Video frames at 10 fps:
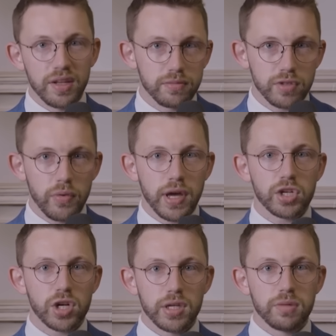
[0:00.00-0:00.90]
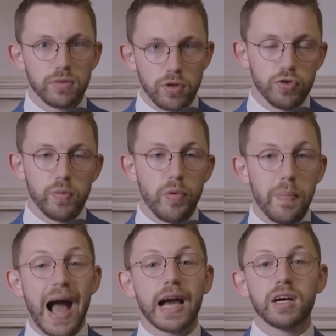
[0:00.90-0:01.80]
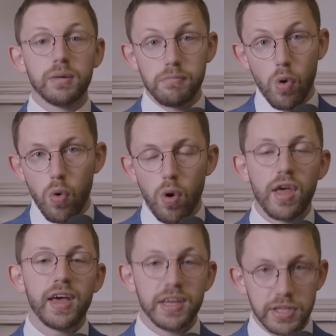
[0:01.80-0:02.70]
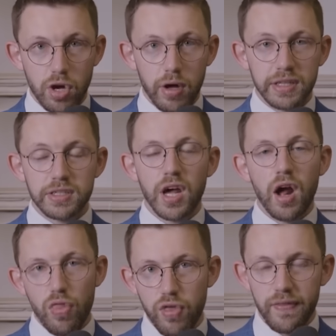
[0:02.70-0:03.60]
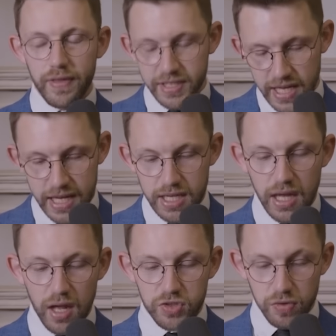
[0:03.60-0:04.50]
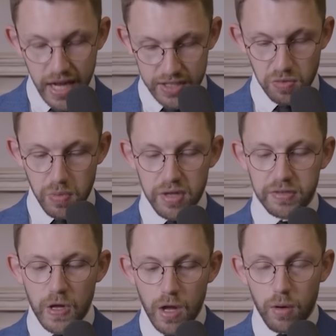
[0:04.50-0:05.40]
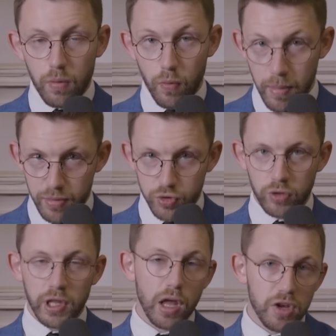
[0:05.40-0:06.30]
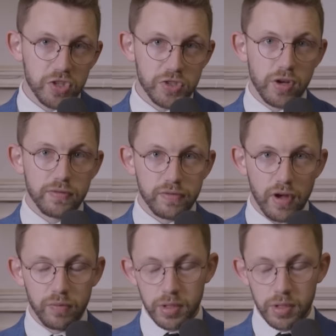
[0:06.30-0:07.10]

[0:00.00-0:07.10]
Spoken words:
and don't actually contribute back more in kind than they take. So that's a myth. Remember, during the last Conservative